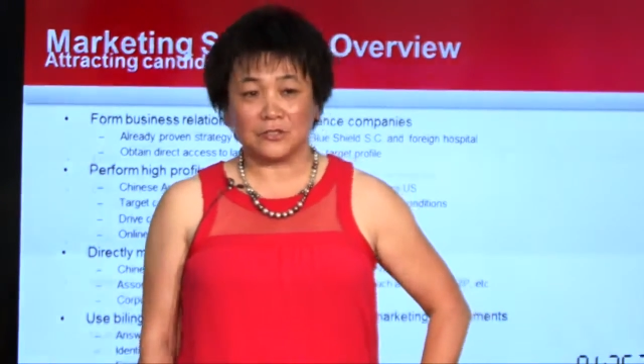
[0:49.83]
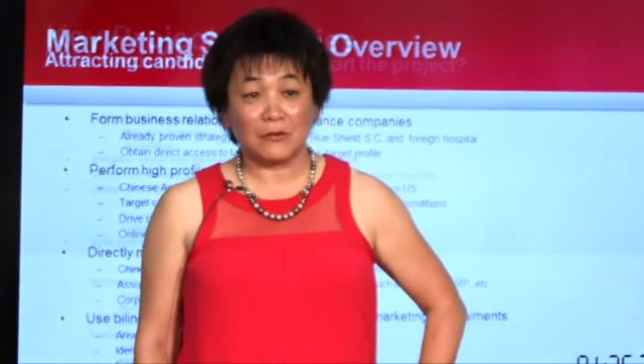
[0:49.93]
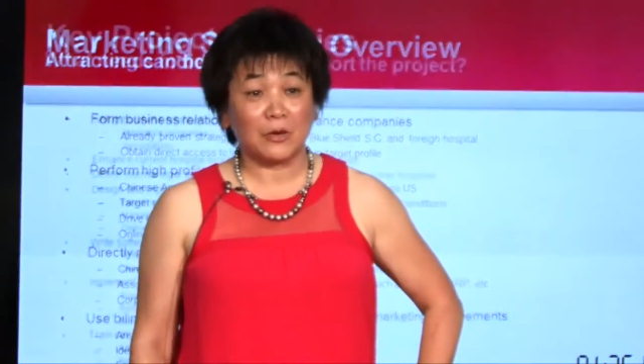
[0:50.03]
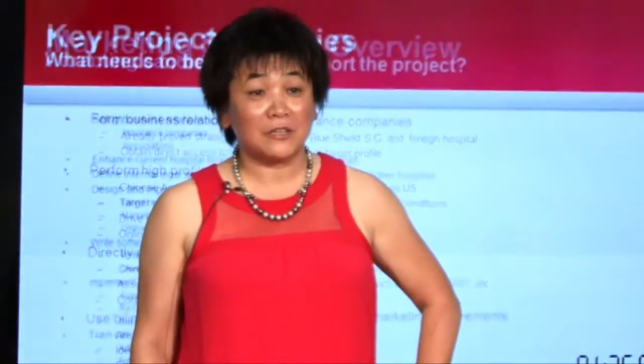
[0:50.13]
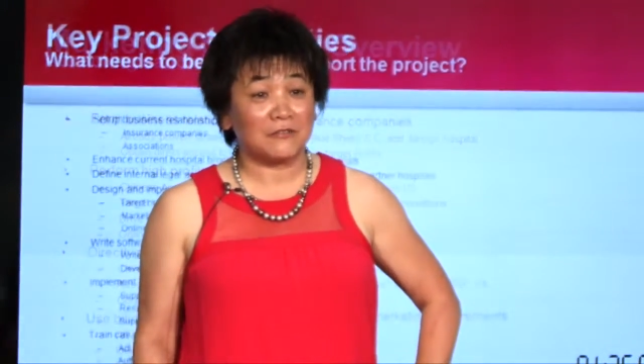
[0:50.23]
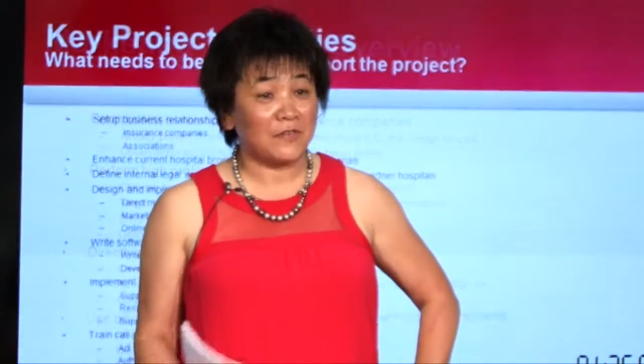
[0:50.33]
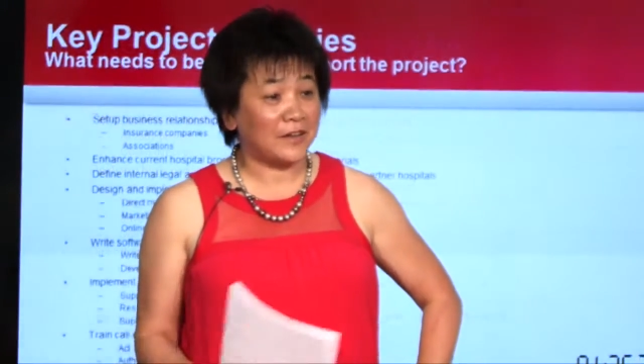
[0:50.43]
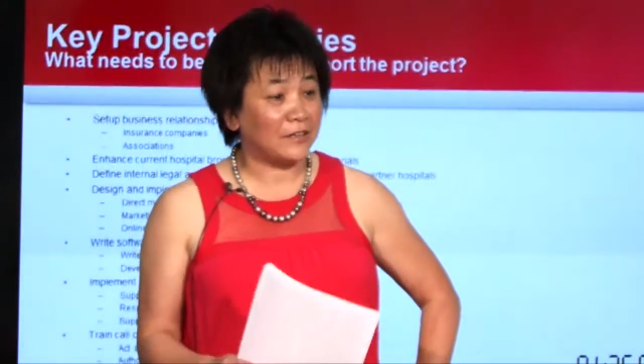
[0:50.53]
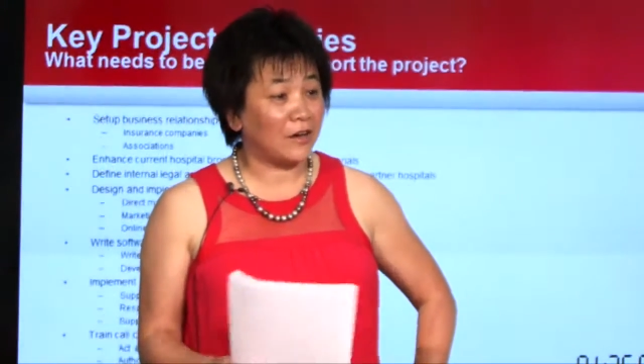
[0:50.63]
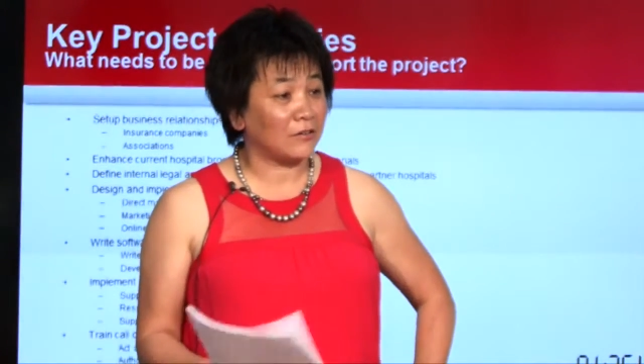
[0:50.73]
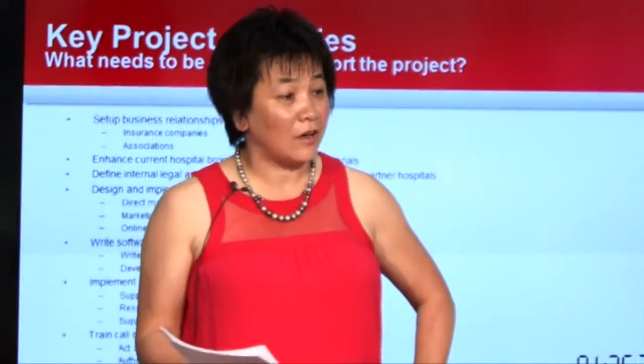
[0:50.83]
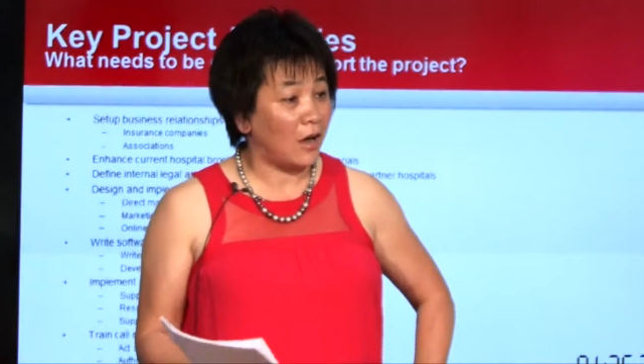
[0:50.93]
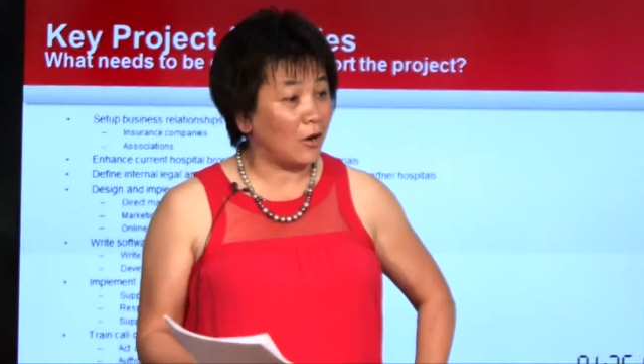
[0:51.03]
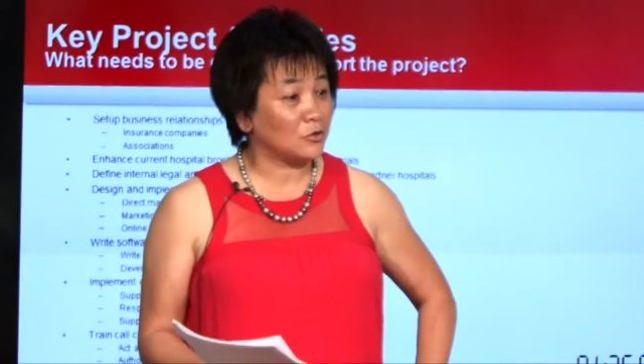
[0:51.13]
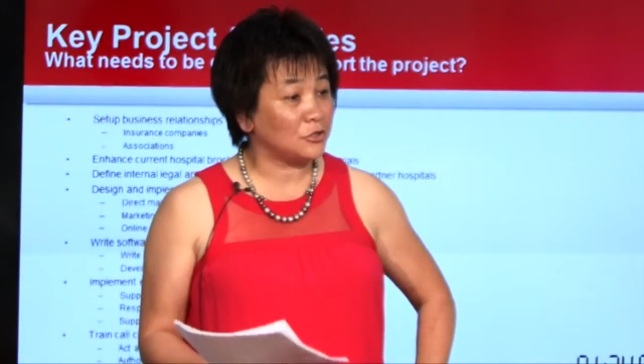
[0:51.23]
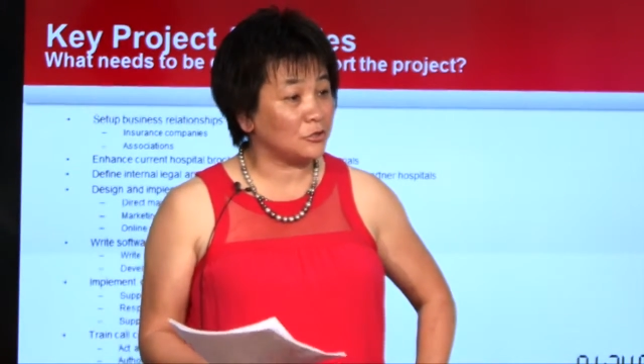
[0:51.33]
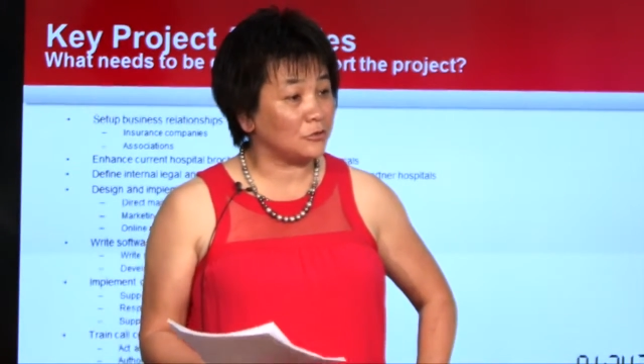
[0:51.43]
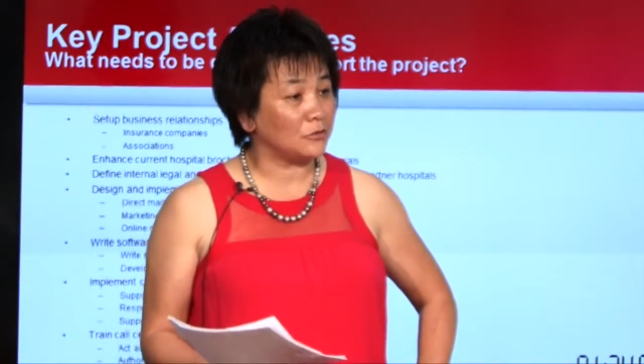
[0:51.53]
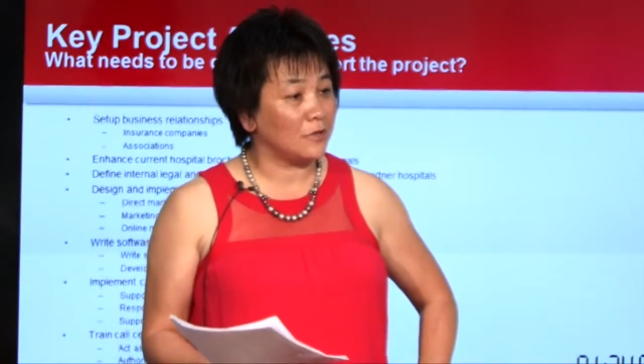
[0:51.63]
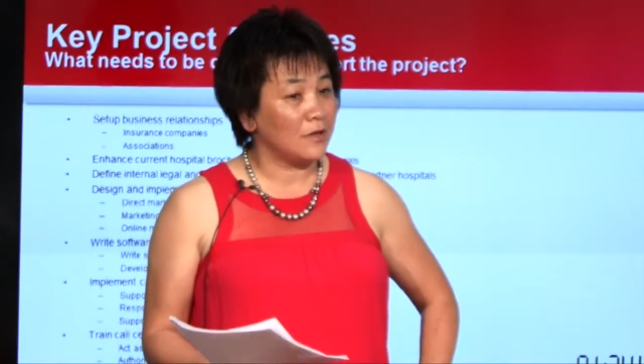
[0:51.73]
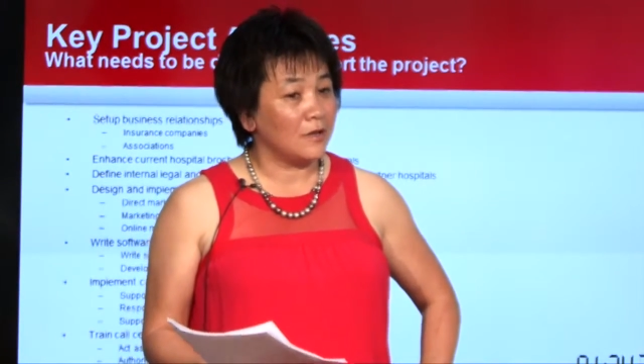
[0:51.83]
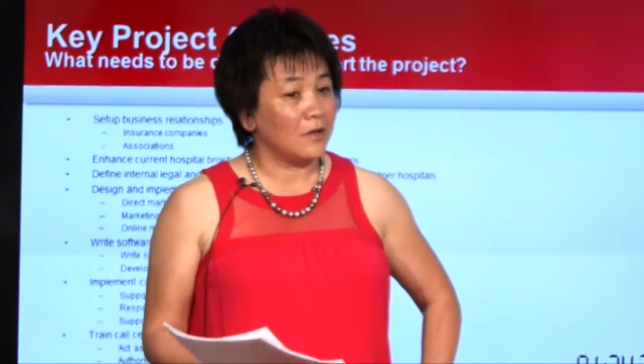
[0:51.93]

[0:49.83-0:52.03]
So I wanted to find out how to